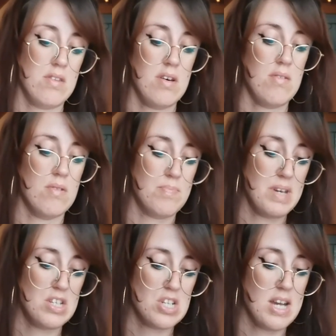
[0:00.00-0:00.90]
a
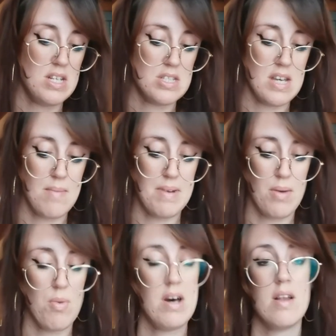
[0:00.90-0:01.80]
big change is
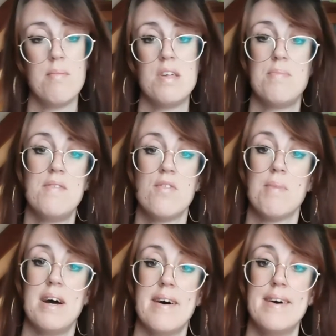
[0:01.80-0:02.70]
happening, well it must be for
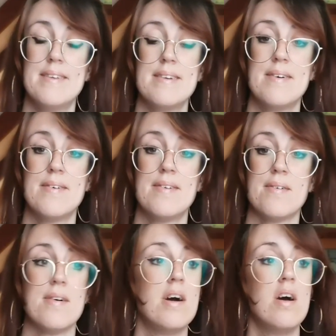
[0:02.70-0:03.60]
my highest good,
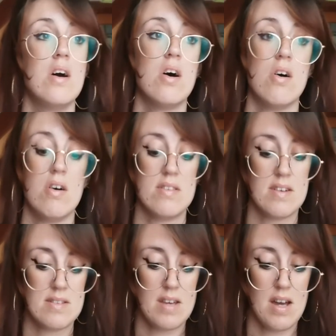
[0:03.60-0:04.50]
or oh it's
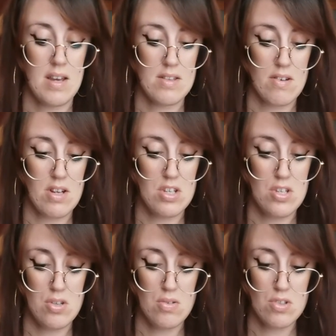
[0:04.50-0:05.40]
exciting, something
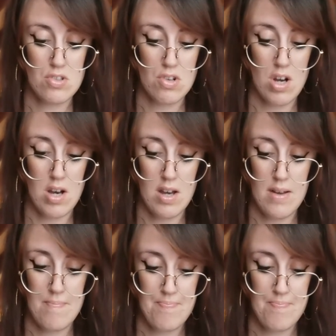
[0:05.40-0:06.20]
new to try.